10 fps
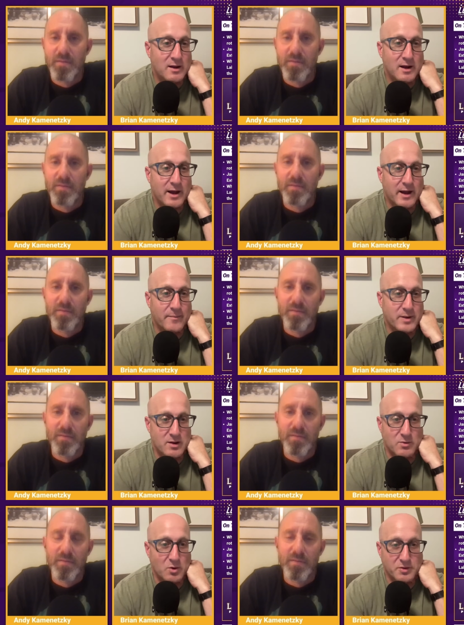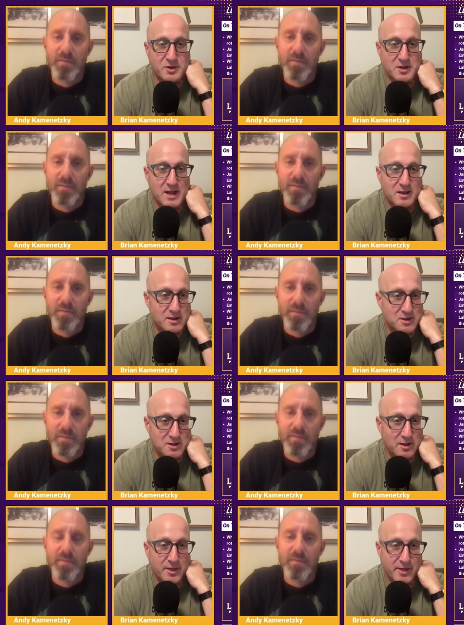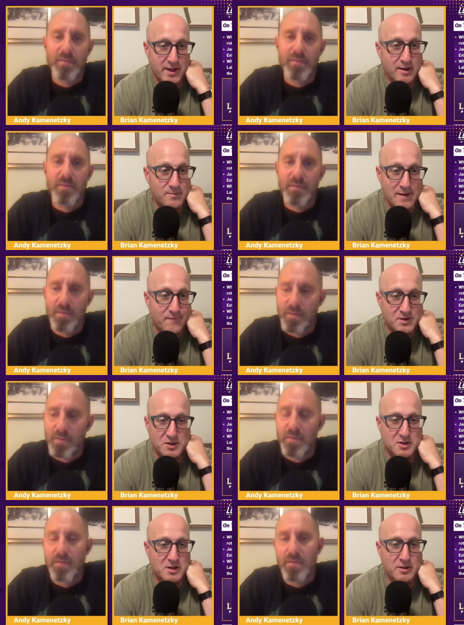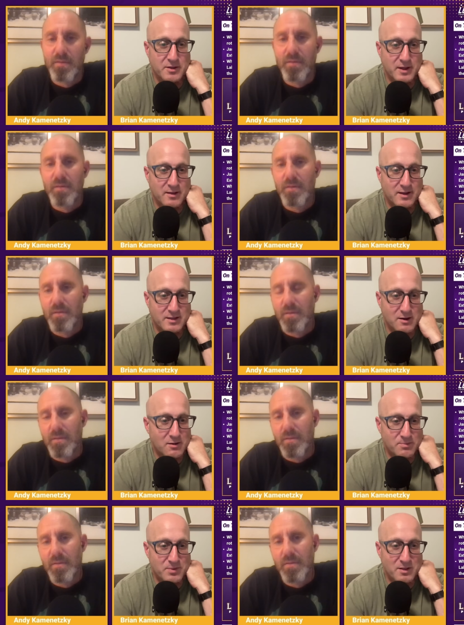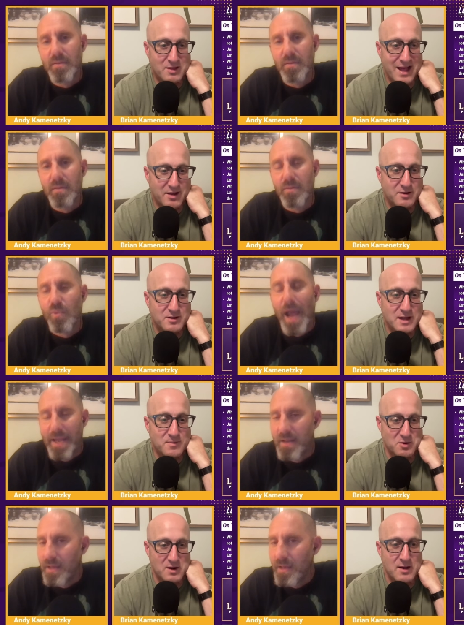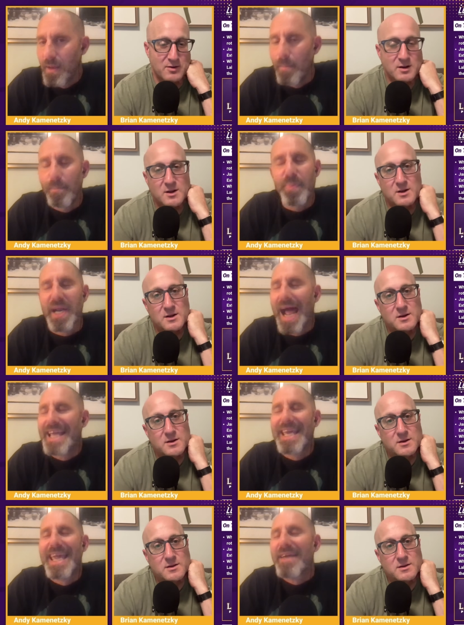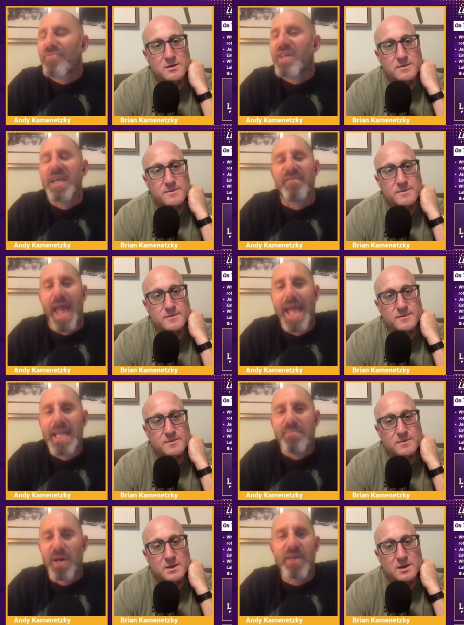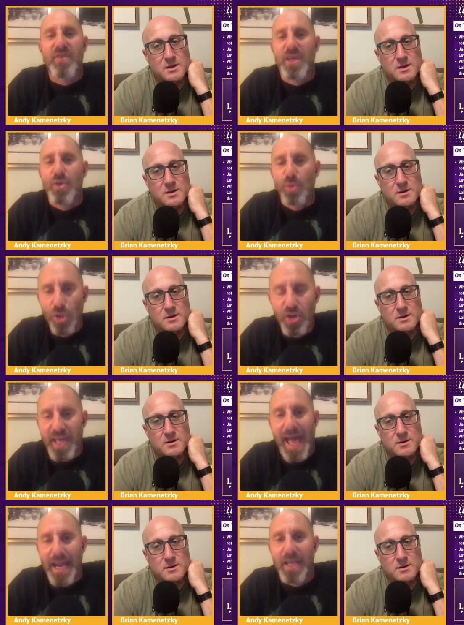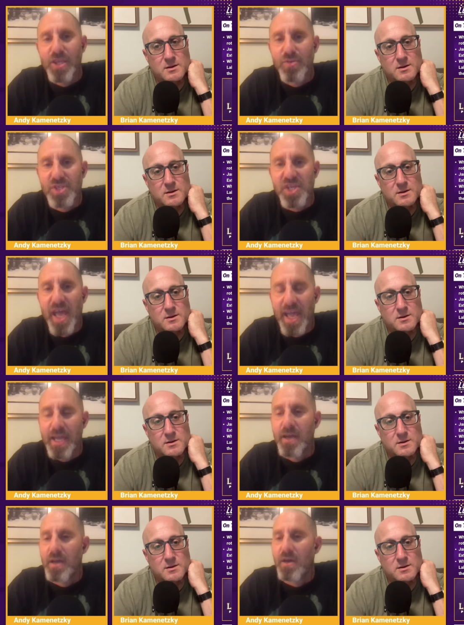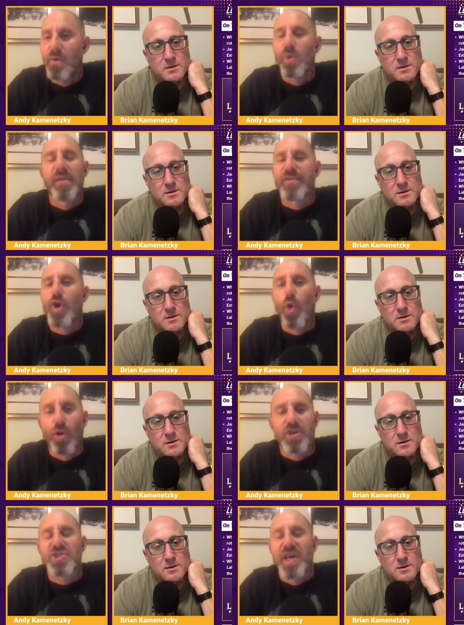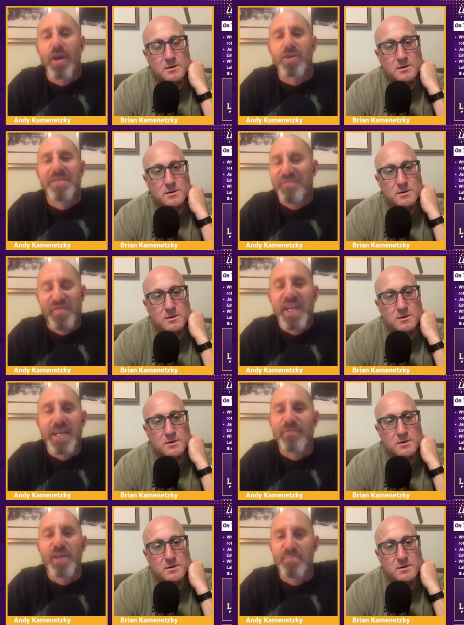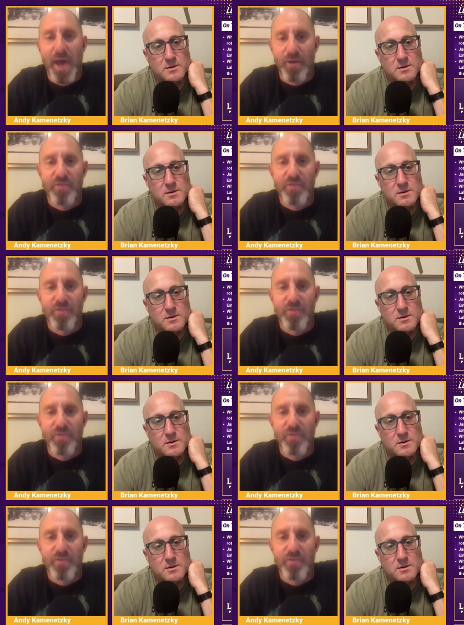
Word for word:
Speaker 1: Um, but you know, Golden State is still a thing, and Memphis is still a thing. Like there are a lot of good right. teams around.
Speaker 2: But I can't think of anybody that you look at and you say, well, of course they are definitively better